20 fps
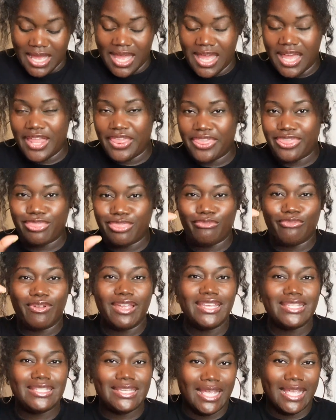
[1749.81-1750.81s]

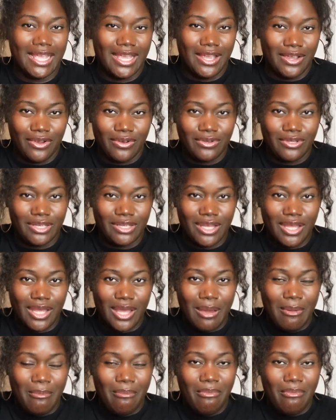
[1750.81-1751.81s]
3-tiered
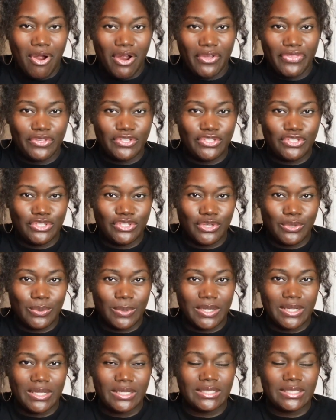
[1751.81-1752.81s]
Martha
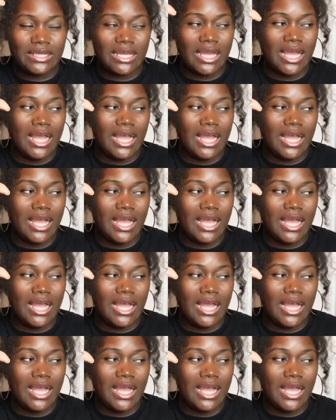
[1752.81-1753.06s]
Stewart